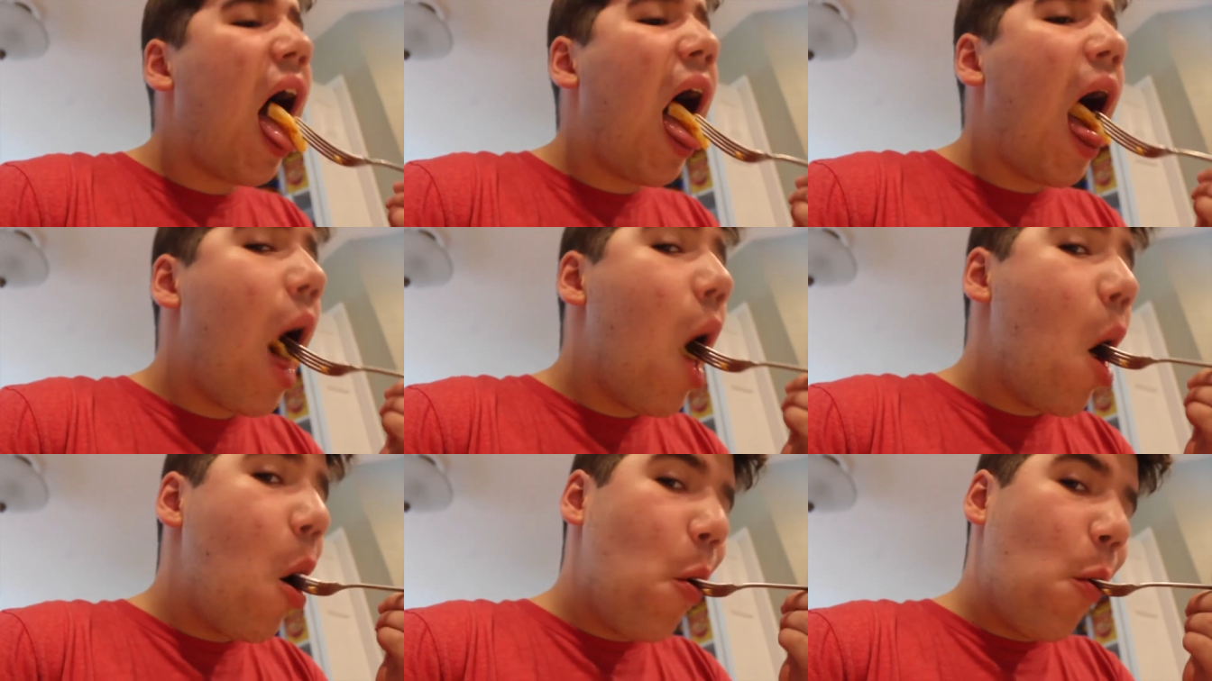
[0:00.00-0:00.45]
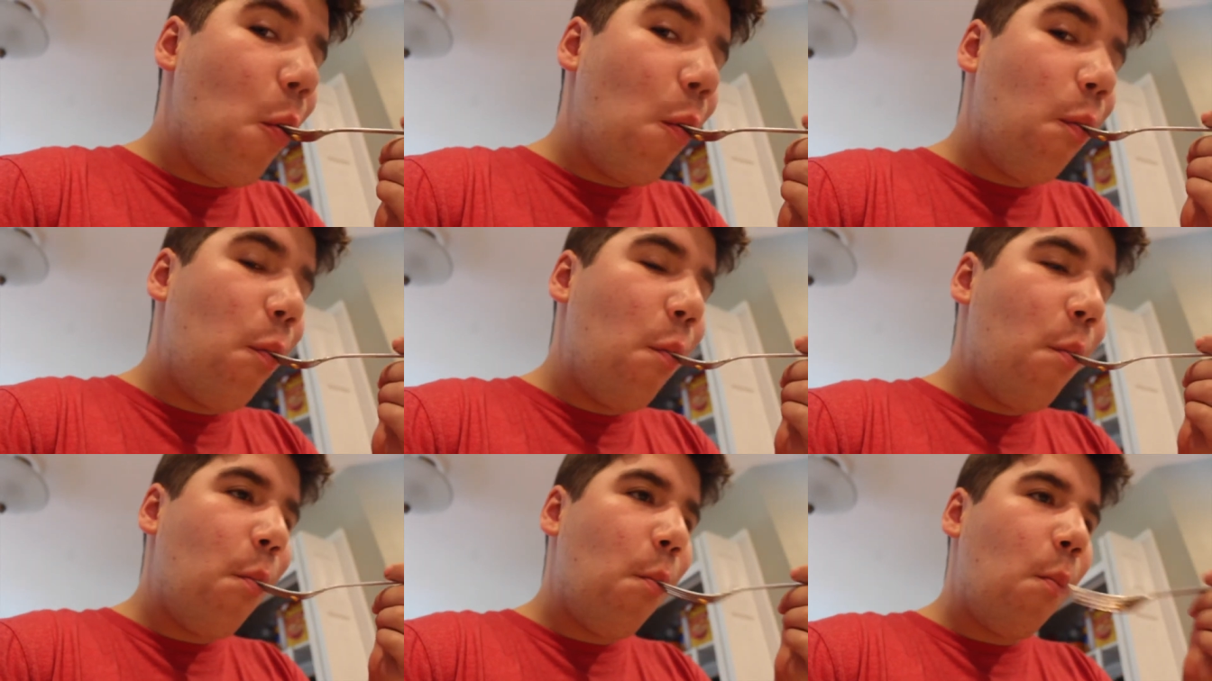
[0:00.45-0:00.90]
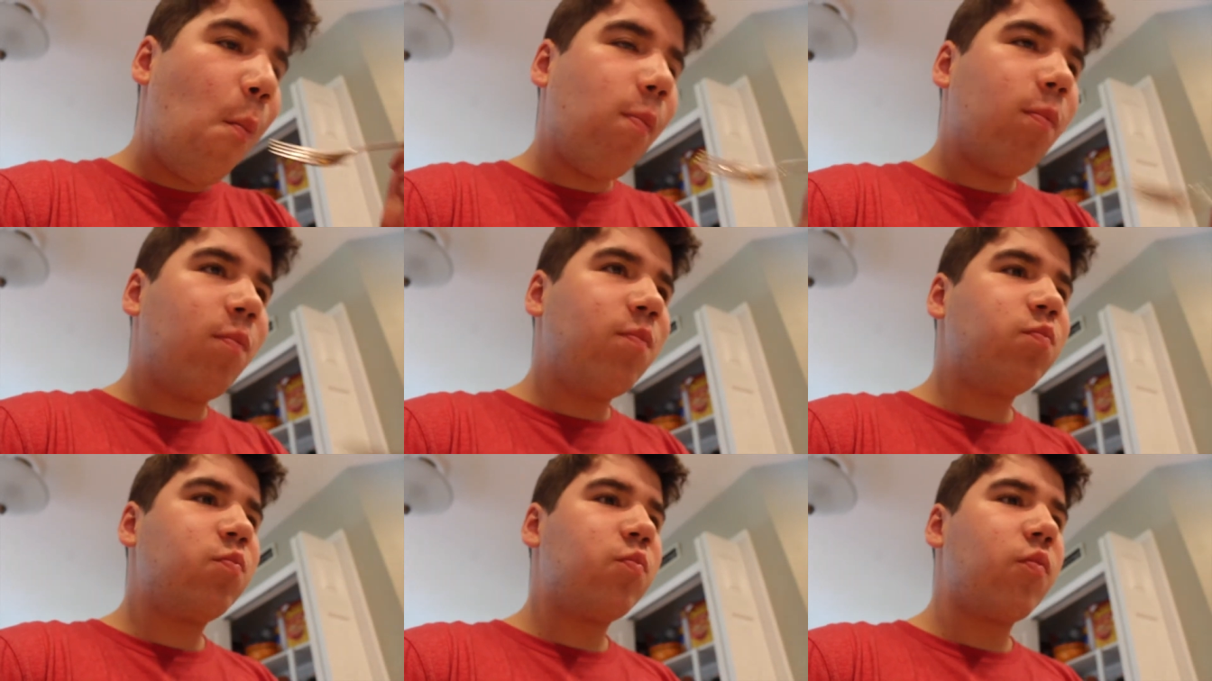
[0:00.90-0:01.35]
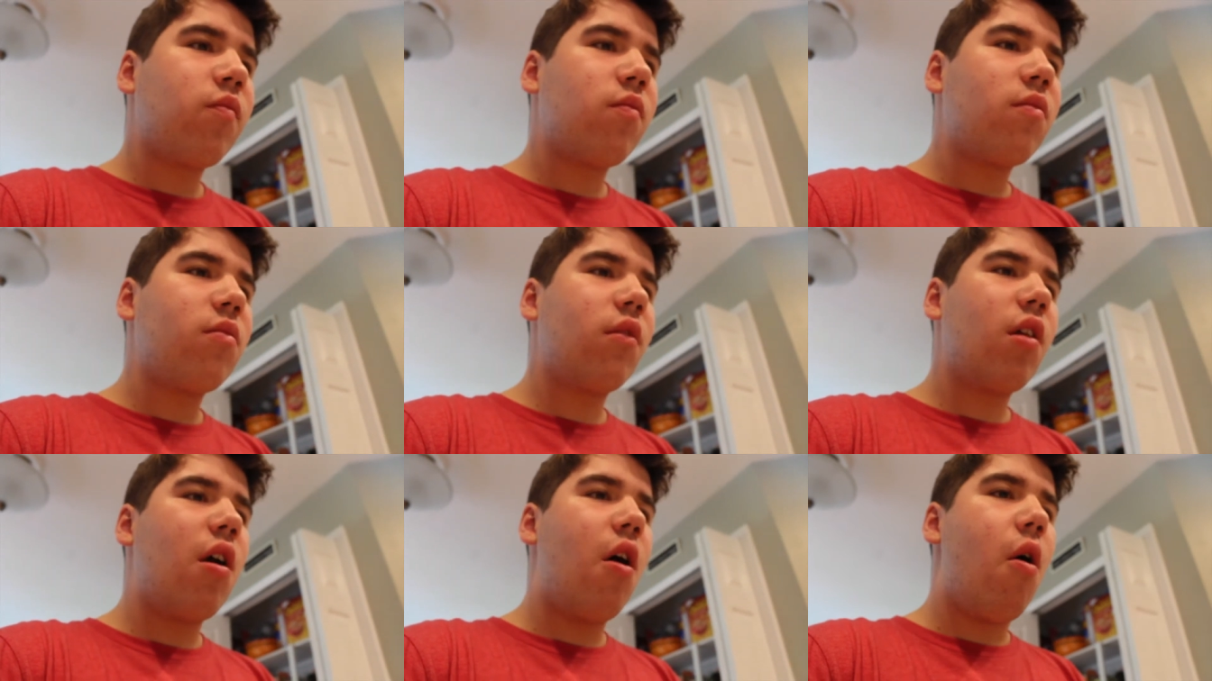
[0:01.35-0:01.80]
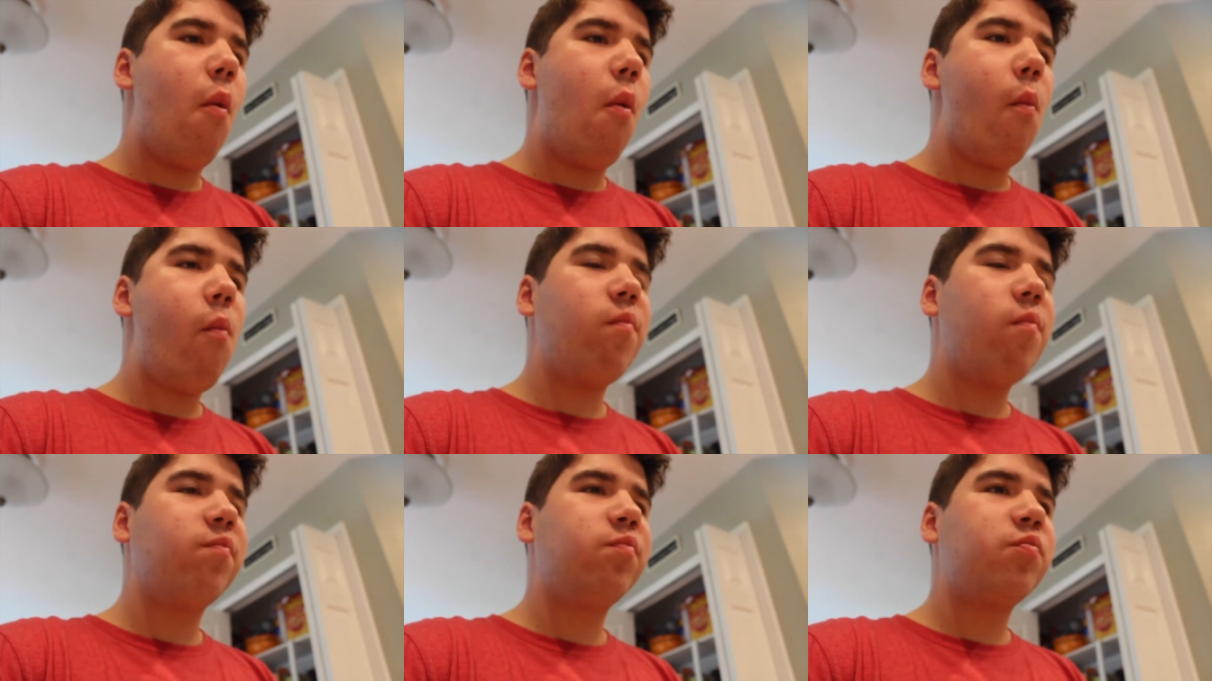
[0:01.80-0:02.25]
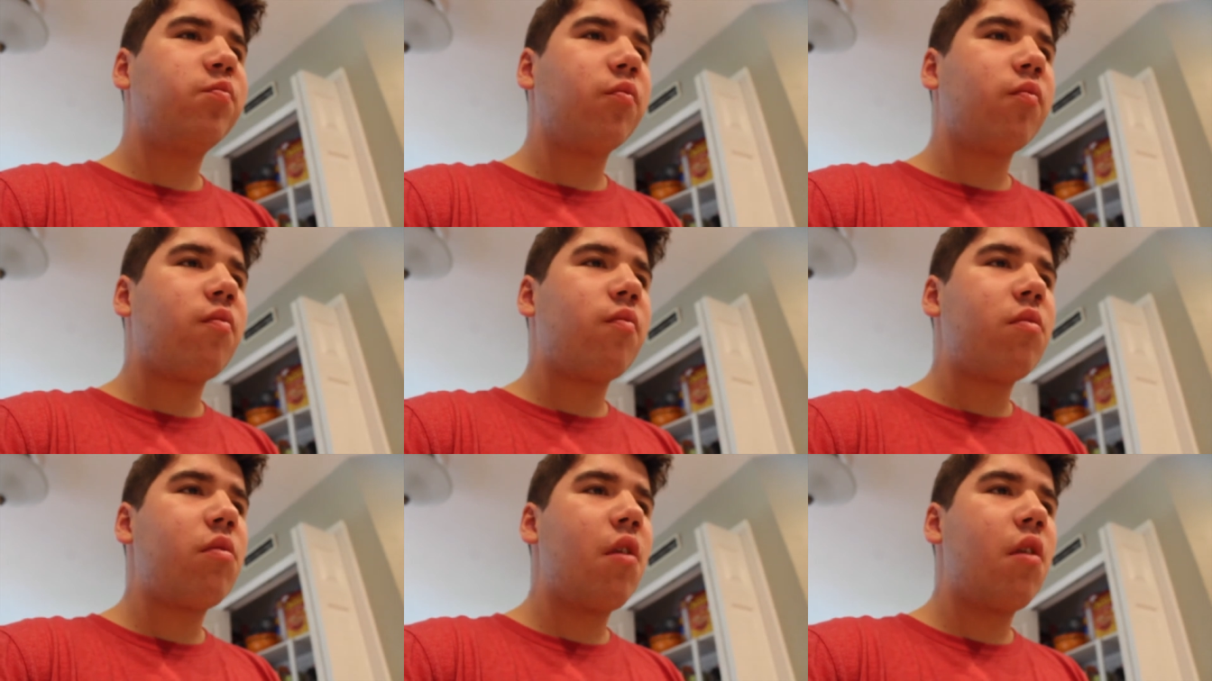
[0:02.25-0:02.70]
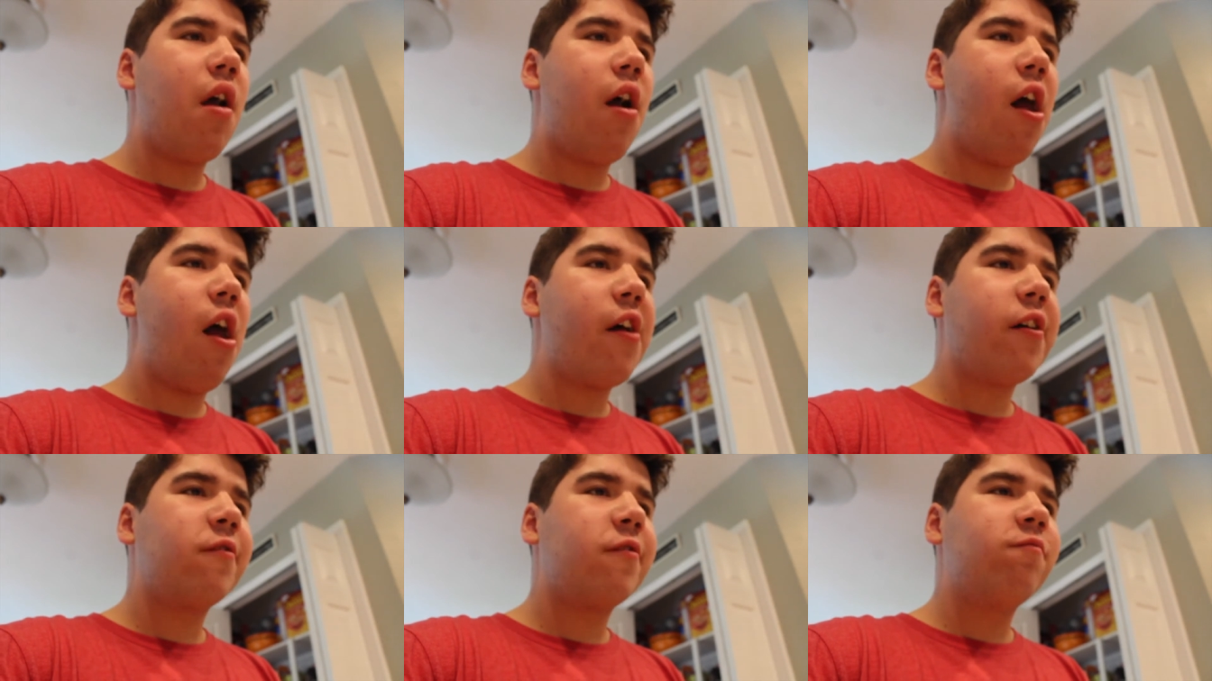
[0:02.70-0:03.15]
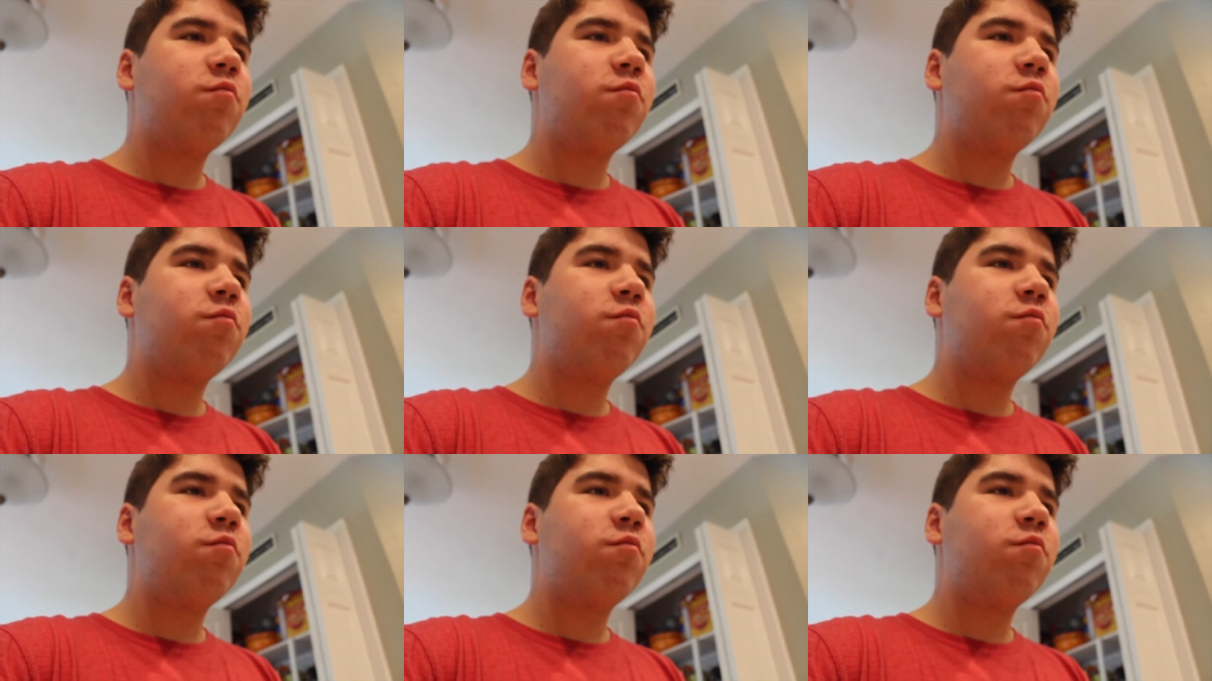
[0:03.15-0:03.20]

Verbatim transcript: Hello, let's make an underwater house.